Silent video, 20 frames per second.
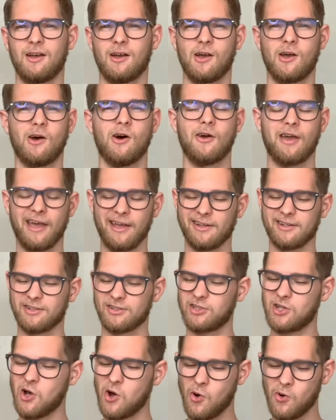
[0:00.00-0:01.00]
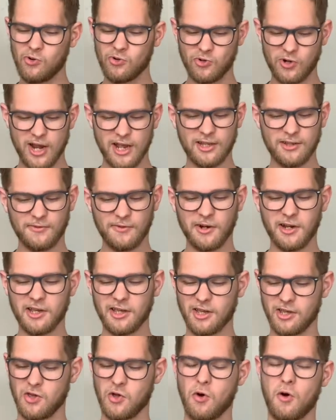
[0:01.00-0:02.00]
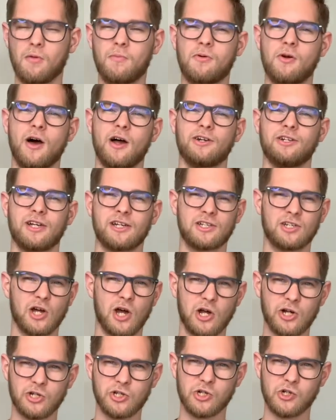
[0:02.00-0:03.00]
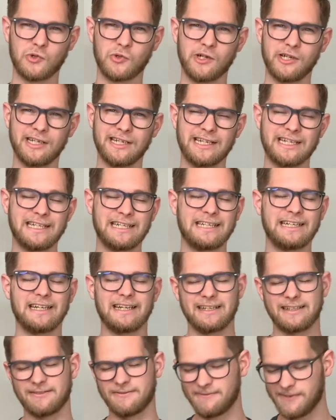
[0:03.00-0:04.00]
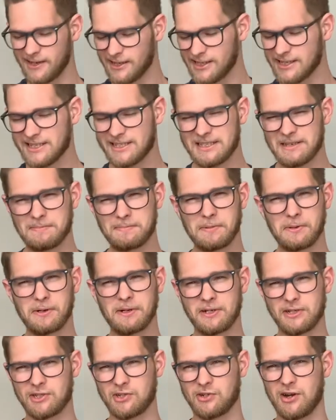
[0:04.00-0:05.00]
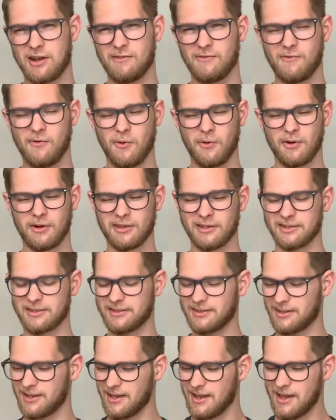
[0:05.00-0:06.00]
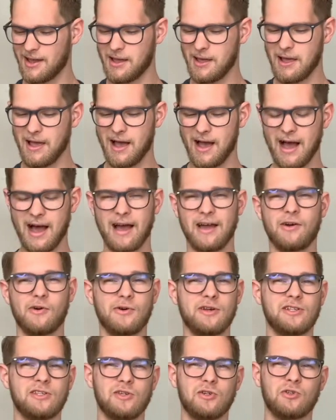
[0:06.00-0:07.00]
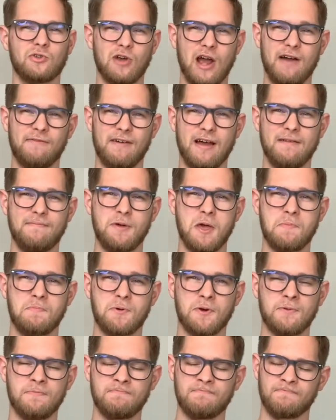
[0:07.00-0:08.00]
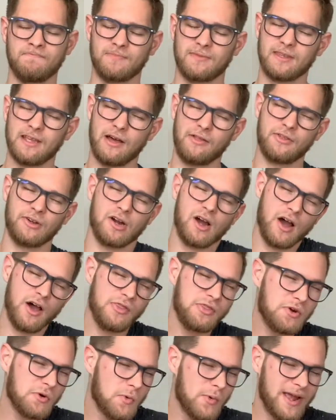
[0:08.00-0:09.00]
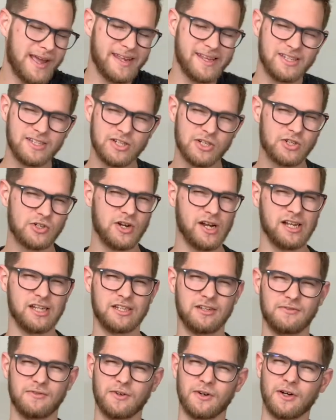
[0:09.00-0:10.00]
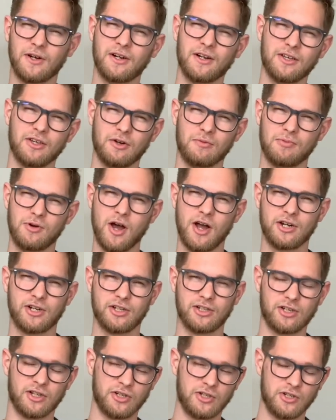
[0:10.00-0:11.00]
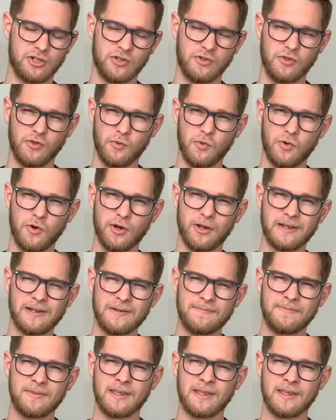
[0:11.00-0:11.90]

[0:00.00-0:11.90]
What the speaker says: Okay, so transferring your project onto your wood, it's fairly simple and straightforward. I always use graphite paper. Now there are other ways to transfer your project onto the wood.